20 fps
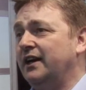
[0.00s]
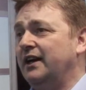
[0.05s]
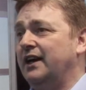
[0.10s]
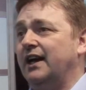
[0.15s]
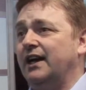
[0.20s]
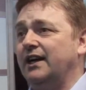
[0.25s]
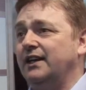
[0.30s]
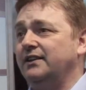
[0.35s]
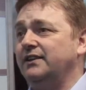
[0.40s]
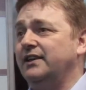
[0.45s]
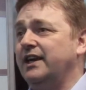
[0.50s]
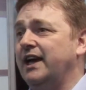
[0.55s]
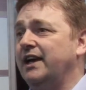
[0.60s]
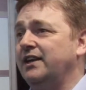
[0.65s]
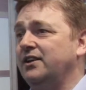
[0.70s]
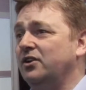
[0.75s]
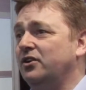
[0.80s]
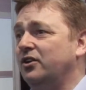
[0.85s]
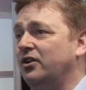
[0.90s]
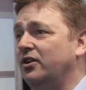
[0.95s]
and
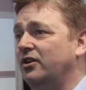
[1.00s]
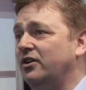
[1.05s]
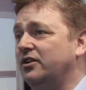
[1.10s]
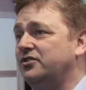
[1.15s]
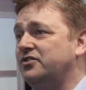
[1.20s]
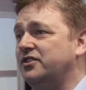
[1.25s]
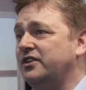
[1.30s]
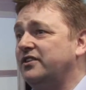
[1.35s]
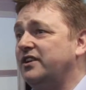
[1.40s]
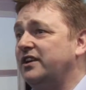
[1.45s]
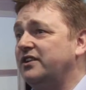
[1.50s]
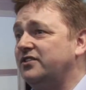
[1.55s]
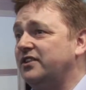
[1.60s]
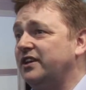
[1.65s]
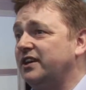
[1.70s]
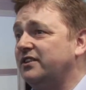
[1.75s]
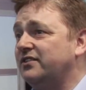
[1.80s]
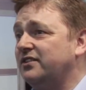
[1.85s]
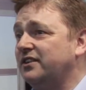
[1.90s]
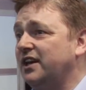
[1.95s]
get your
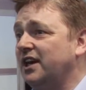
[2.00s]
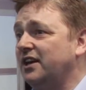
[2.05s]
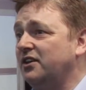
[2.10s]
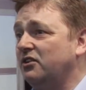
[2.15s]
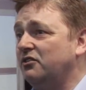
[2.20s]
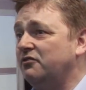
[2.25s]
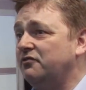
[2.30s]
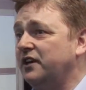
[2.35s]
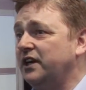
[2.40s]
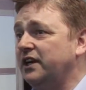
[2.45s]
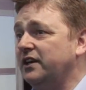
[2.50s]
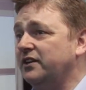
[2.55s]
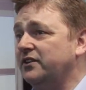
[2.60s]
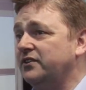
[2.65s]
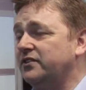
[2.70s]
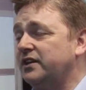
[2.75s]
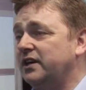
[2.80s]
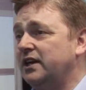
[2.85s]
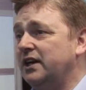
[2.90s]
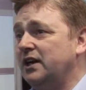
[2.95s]
statistics and get your
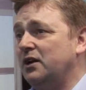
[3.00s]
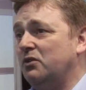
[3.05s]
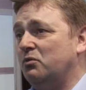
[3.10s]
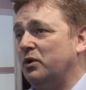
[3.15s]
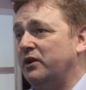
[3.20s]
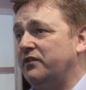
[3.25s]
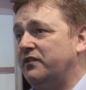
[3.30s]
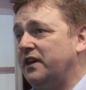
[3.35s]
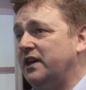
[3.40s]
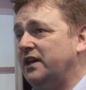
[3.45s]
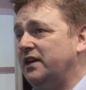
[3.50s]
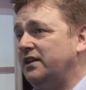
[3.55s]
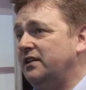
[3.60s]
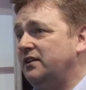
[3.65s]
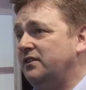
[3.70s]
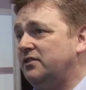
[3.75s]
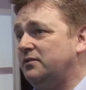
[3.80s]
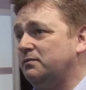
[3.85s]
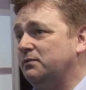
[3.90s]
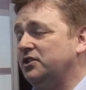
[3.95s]
figures. With
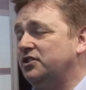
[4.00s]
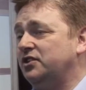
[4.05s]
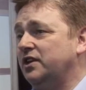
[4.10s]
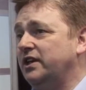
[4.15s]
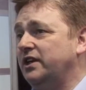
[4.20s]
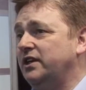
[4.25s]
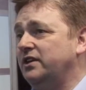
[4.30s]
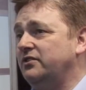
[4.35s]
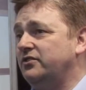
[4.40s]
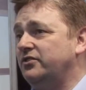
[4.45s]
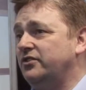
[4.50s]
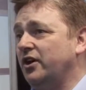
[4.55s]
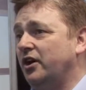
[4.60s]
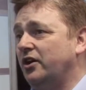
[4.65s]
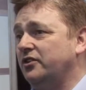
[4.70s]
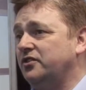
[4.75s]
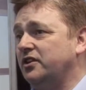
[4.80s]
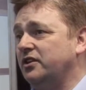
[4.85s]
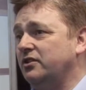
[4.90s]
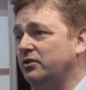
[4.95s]
these machines
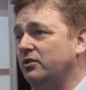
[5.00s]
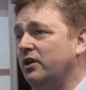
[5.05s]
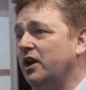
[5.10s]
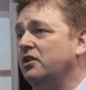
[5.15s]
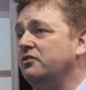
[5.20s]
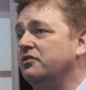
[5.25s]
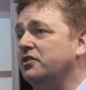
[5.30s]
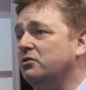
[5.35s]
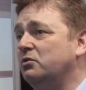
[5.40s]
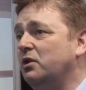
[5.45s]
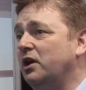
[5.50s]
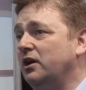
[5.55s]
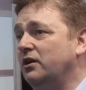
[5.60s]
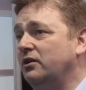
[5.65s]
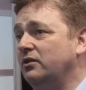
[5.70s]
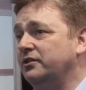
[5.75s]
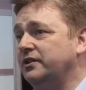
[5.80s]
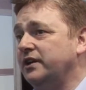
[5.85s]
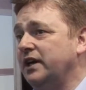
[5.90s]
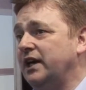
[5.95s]
dotted all over the
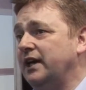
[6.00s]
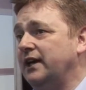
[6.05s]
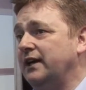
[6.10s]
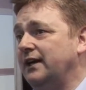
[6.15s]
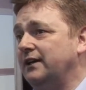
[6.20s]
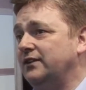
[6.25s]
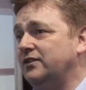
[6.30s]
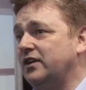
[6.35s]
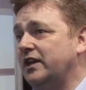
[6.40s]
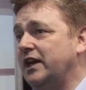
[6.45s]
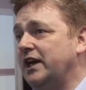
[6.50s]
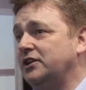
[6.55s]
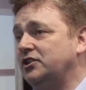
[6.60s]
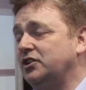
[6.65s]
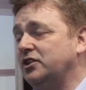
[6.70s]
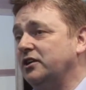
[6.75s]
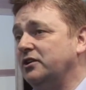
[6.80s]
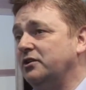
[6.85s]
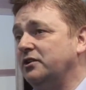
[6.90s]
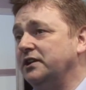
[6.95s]
world in
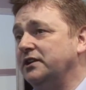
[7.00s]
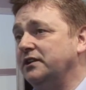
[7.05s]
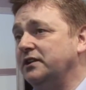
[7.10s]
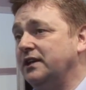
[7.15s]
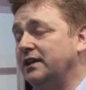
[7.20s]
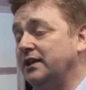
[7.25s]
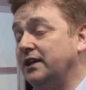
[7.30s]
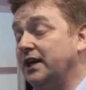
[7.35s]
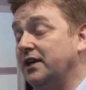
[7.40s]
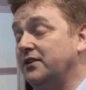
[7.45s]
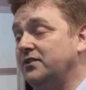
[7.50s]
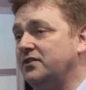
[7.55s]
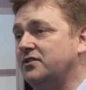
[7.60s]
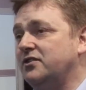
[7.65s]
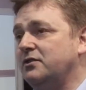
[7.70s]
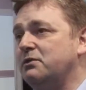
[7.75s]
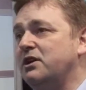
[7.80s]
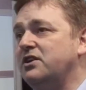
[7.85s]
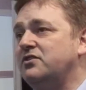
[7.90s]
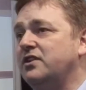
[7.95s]
international and in cases
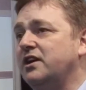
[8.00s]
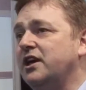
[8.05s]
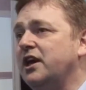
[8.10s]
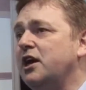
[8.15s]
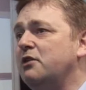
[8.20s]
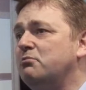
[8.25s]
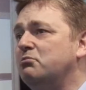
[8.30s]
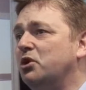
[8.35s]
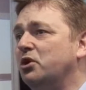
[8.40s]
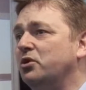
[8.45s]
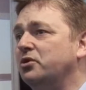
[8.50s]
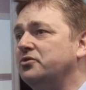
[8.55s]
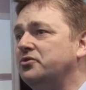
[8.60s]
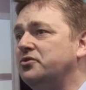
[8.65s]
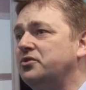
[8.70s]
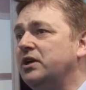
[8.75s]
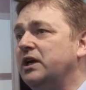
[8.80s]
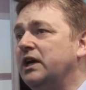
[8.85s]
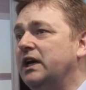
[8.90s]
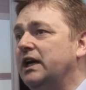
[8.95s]
domestic
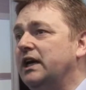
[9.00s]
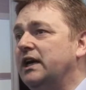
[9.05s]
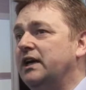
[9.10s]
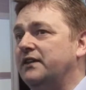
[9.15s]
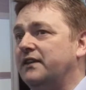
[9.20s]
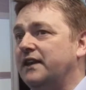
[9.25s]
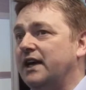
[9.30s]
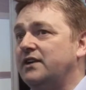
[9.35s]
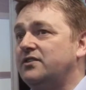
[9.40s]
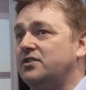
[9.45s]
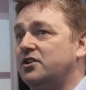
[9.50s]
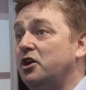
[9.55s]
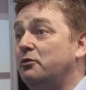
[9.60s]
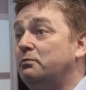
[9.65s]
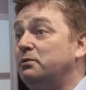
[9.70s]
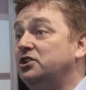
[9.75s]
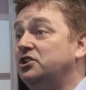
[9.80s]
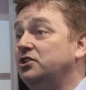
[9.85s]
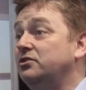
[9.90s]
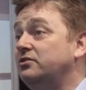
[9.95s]
airports, there's an
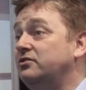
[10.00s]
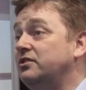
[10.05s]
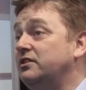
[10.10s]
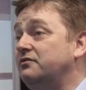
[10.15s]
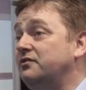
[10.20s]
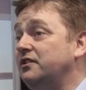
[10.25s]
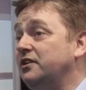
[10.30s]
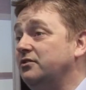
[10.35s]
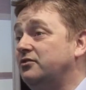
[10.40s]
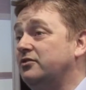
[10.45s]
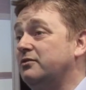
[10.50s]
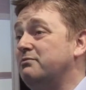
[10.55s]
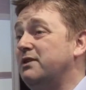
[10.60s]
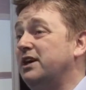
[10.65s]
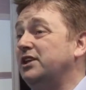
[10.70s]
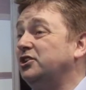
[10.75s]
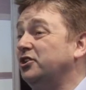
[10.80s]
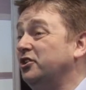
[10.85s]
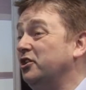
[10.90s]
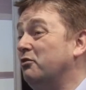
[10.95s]
opportunity for you to
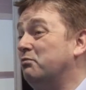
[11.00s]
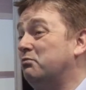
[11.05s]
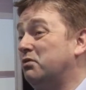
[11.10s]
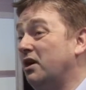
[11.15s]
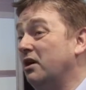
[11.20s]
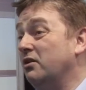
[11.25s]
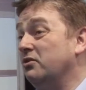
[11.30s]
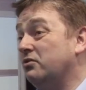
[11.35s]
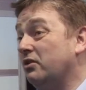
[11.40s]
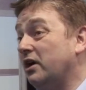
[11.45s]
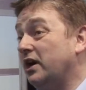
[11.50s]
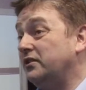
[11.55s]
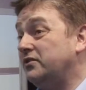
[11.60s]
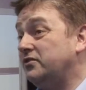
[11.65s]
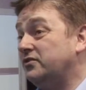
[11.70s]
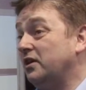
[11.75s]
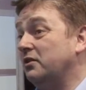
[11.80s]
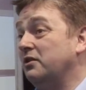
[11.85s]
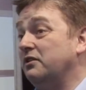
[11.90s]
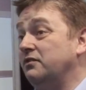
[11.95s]
measure your progress.
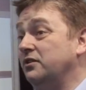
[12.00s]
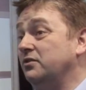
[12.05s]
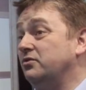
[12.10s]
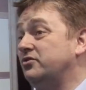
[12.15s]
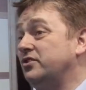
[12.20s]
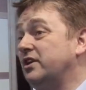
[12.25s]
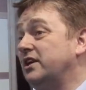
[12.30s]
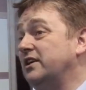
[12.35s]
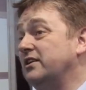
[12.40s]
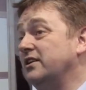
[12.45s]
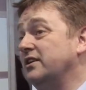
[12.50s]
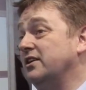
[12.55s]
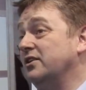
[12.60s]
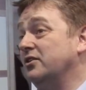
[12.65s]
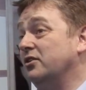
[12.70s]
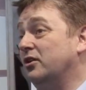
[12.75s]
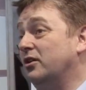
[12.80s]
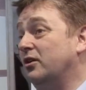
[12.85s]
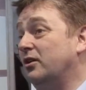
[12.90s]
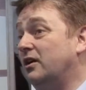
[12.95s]
So if you see that
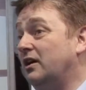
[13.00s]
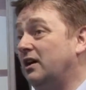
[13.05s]
you're